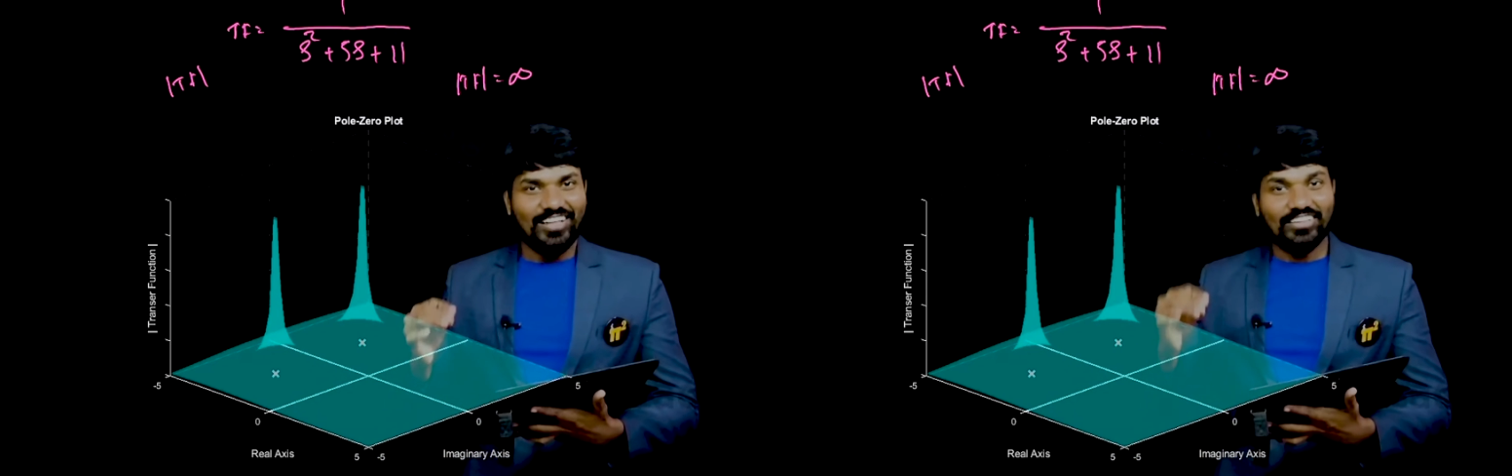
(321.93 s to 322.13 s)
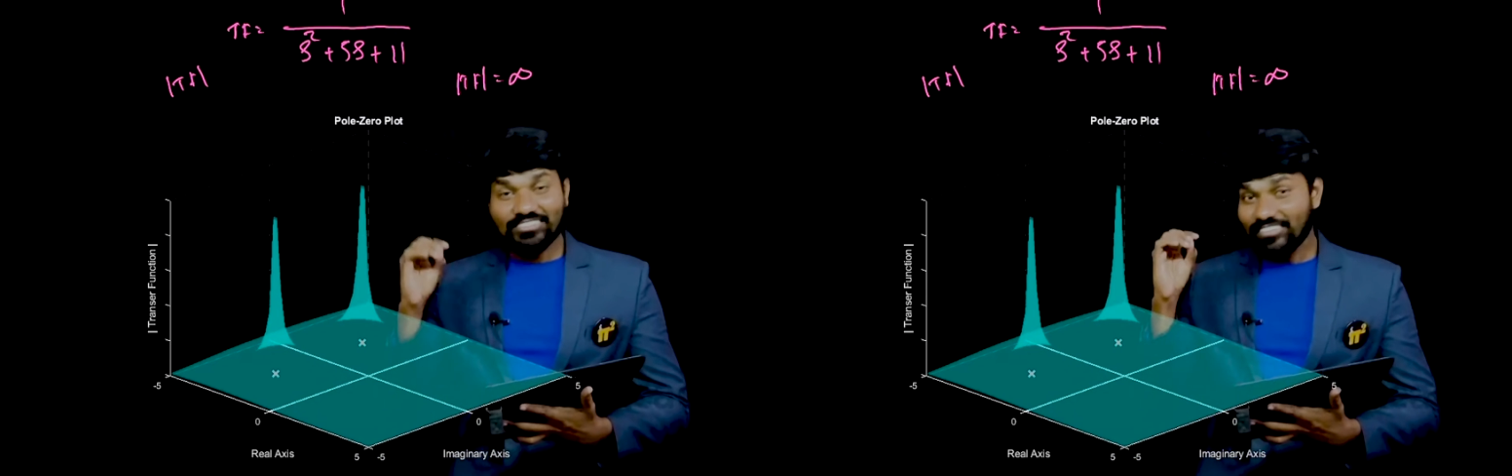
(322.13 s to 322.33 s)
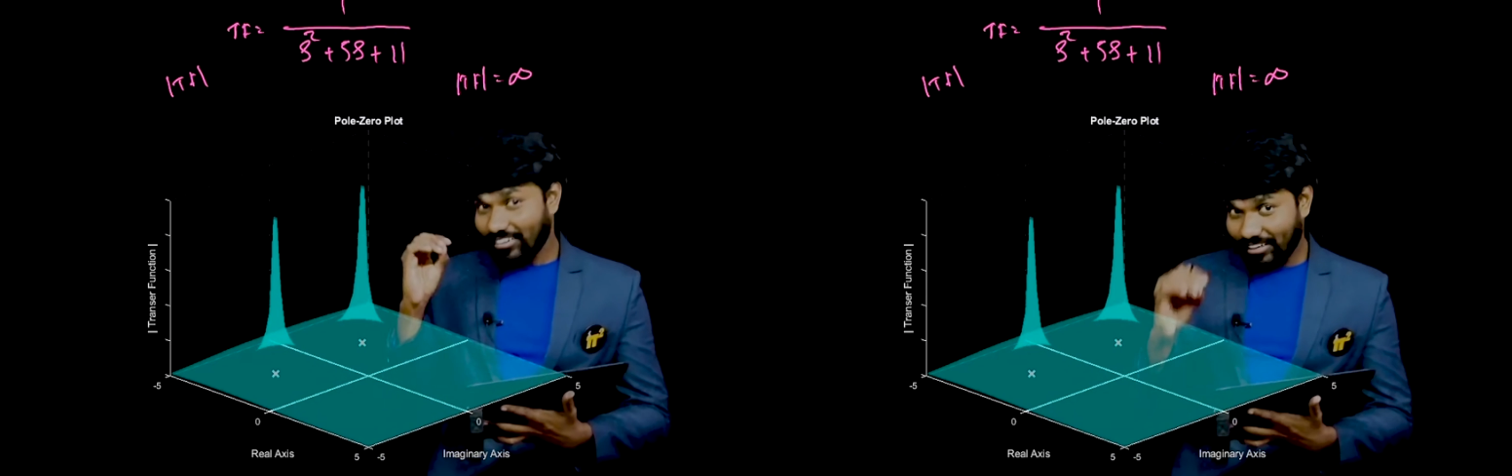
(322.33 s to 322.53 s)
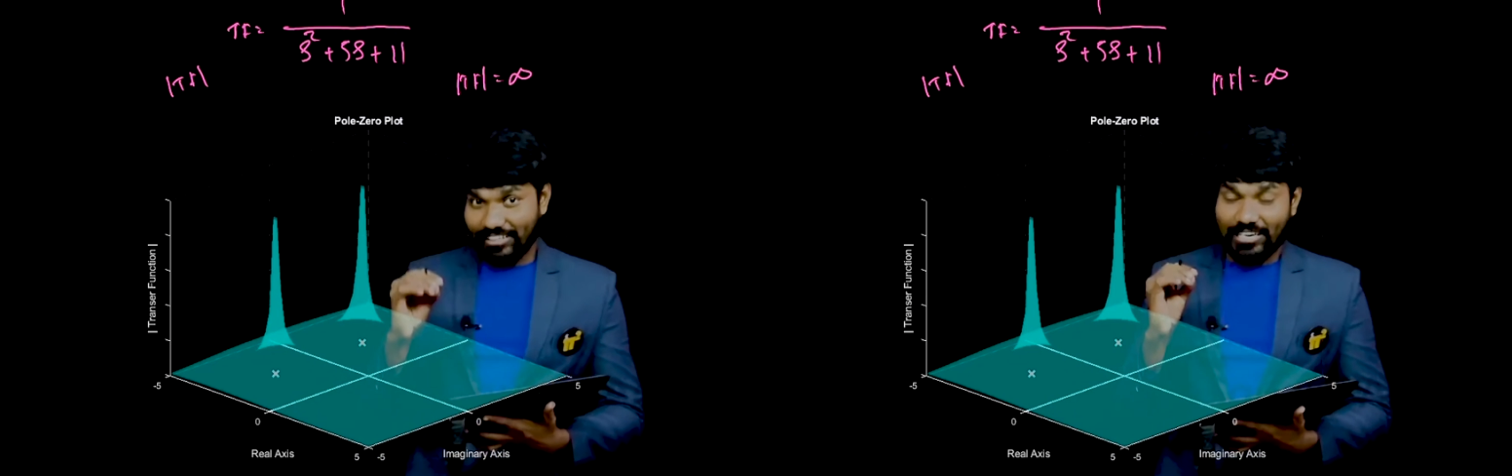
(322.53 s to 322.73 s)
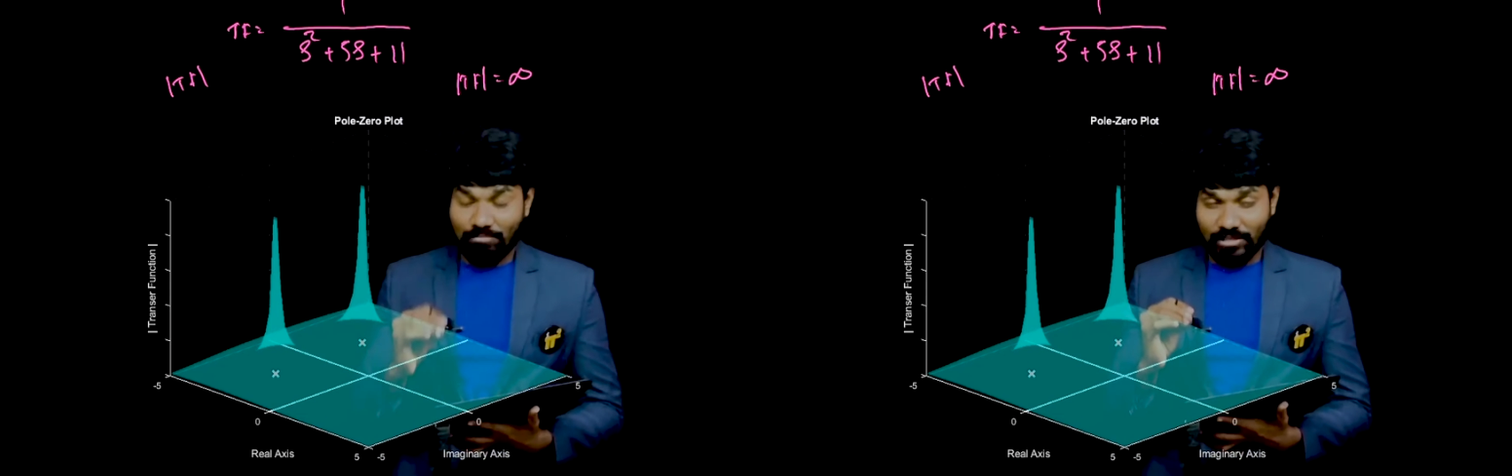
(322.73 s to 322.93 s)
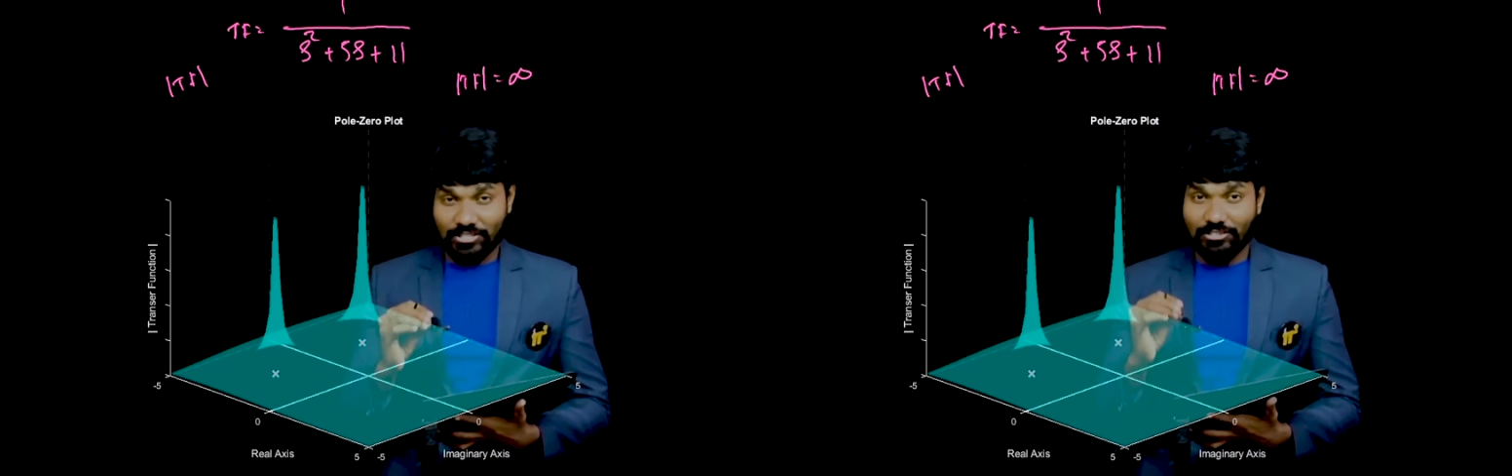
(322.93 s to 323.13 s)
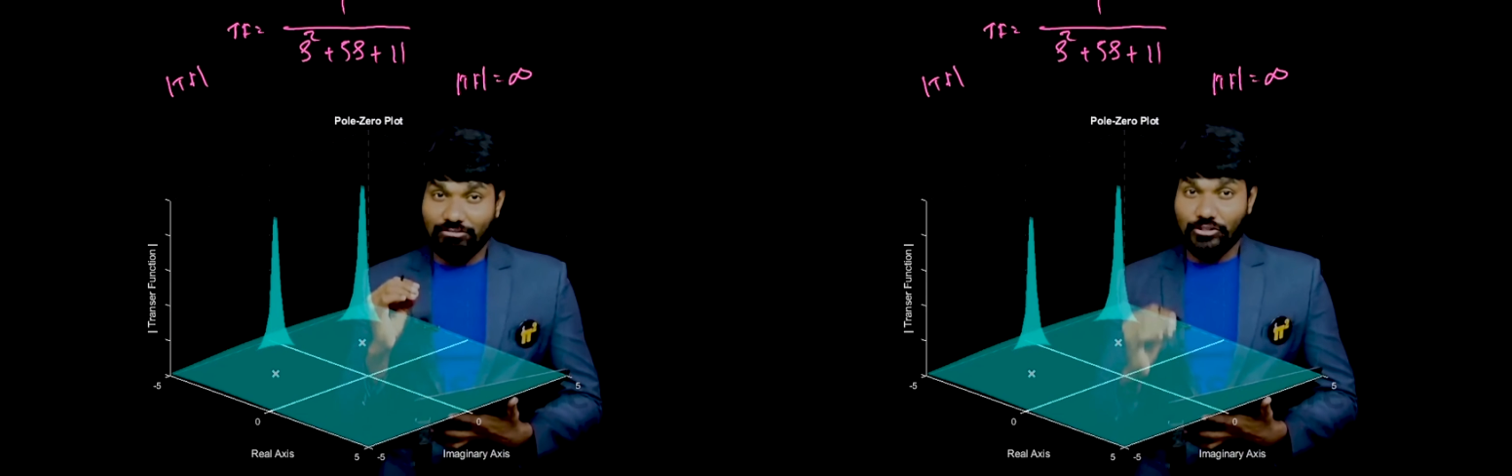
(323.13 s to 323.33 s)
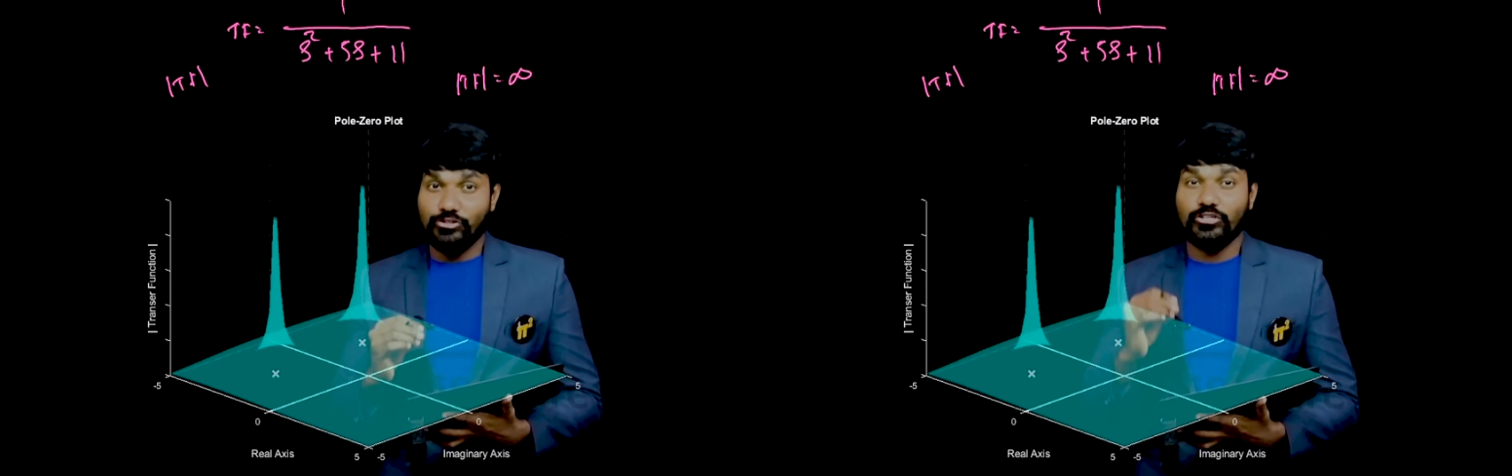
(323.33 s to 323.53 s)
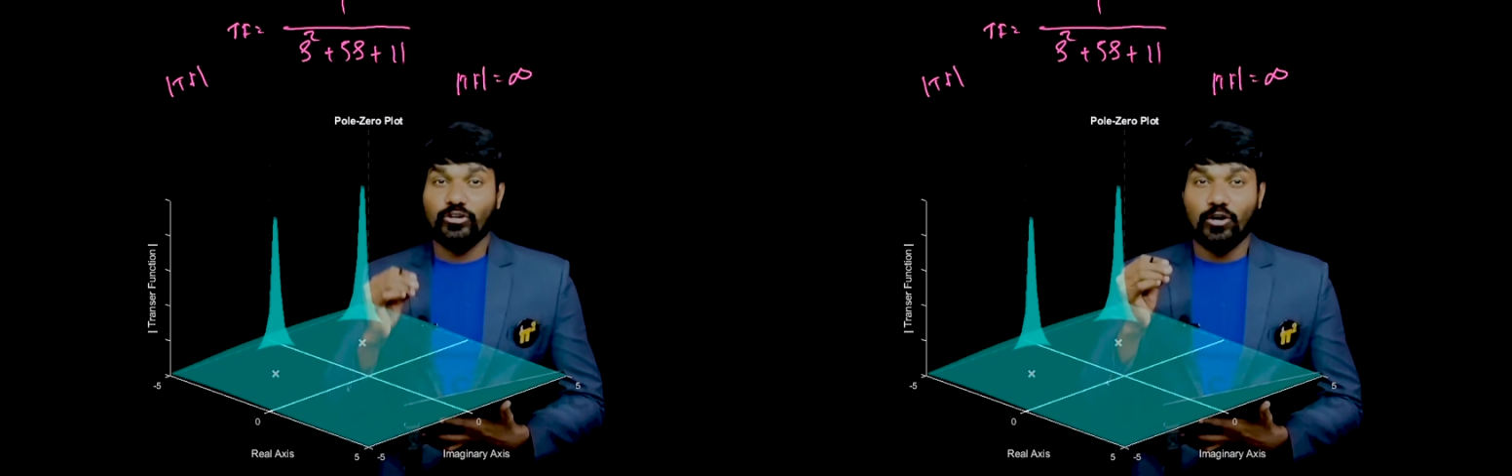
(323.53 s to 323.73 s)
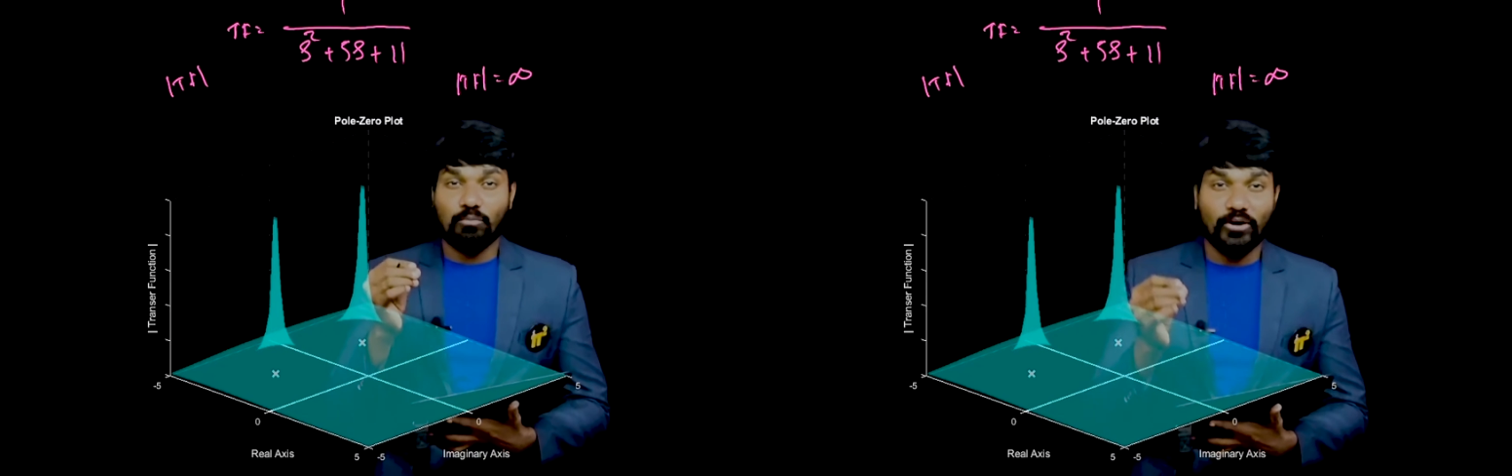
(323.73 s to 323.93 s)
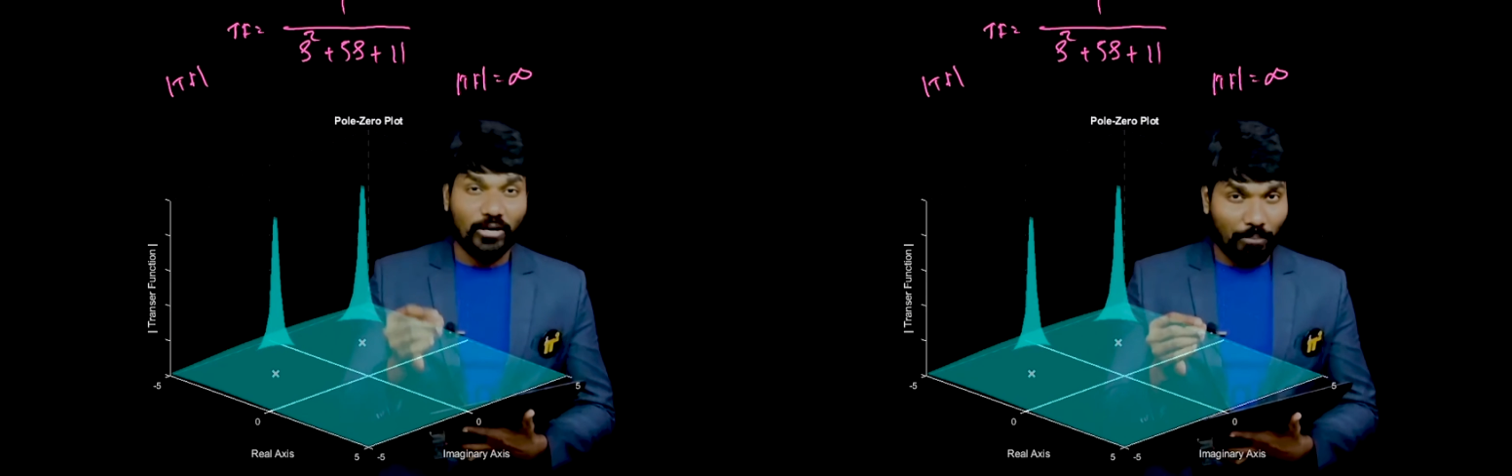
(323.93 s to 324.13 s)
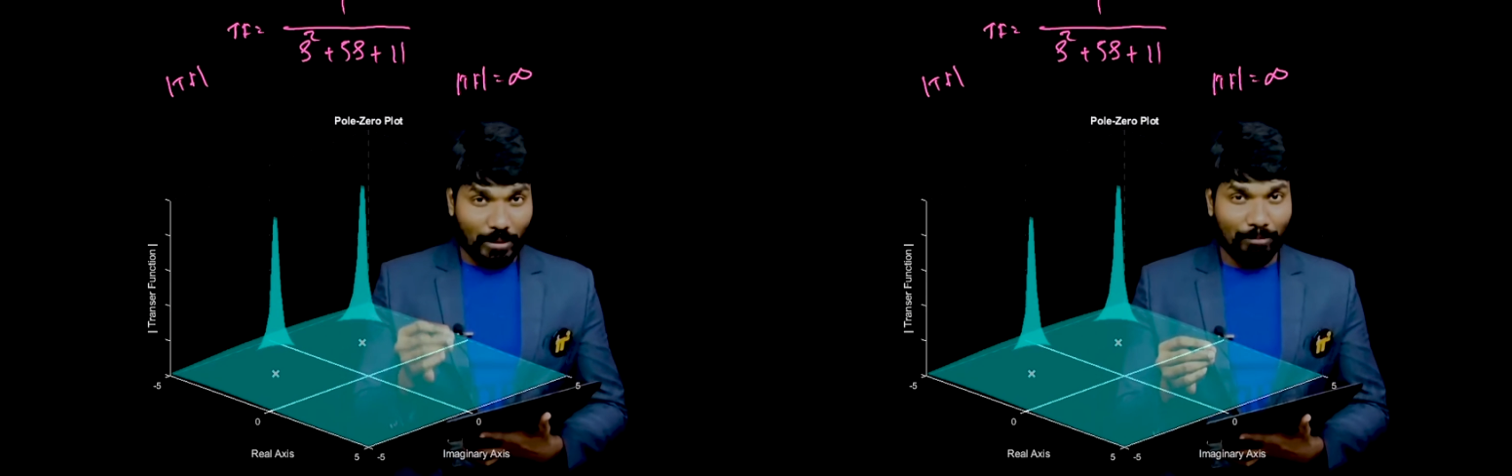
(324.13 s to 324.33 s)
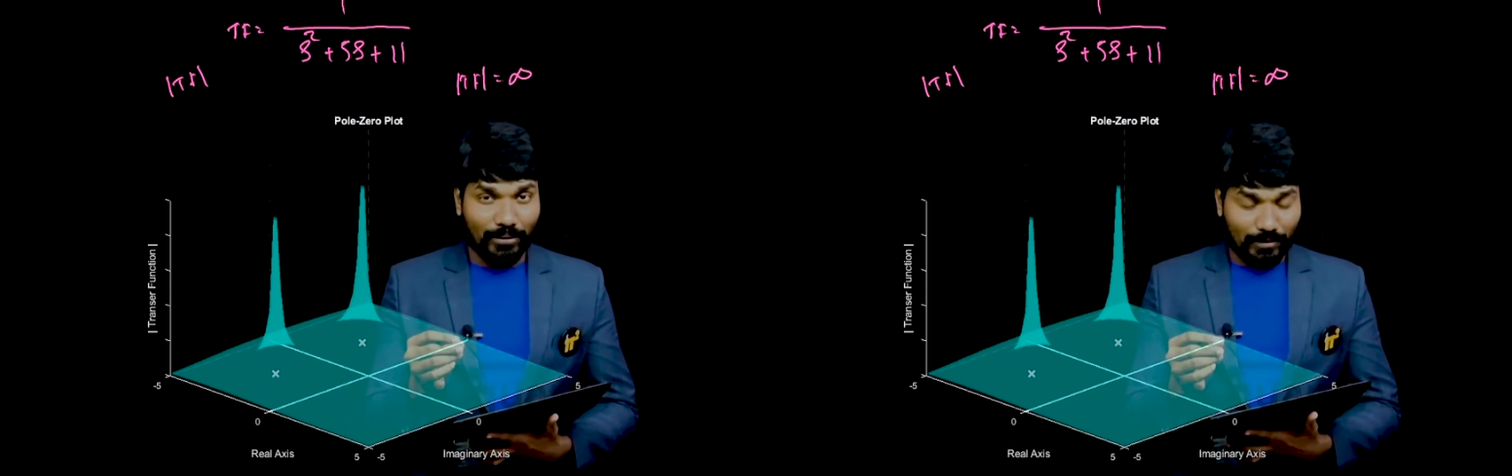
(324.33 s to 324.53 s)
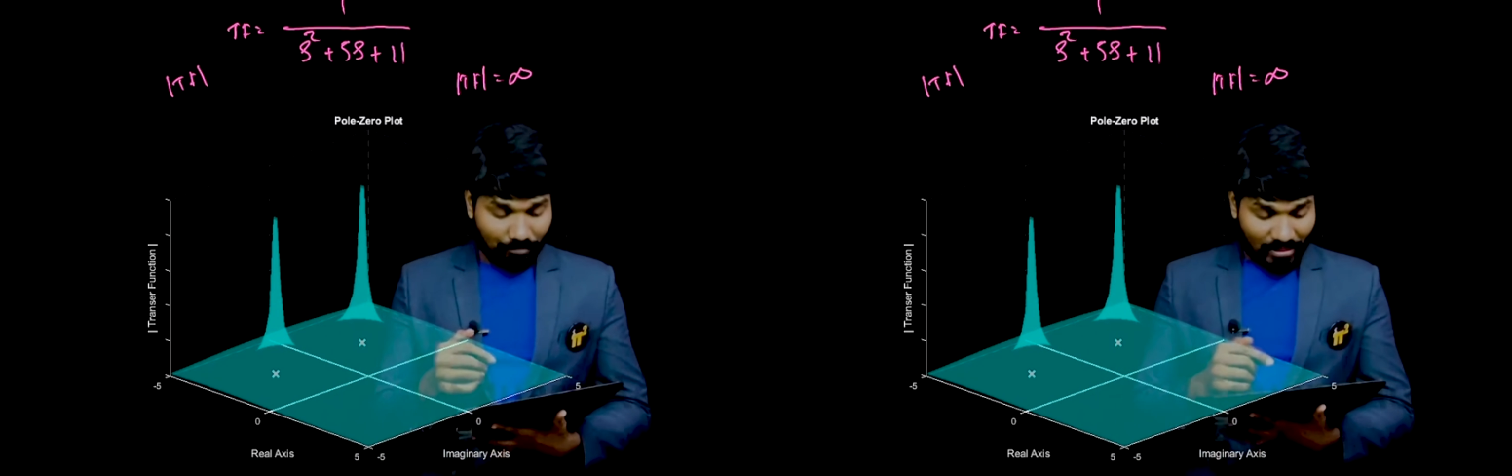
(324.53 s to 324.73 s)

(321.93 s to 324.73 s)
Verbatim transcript: The third dimension which you cannot put on a paper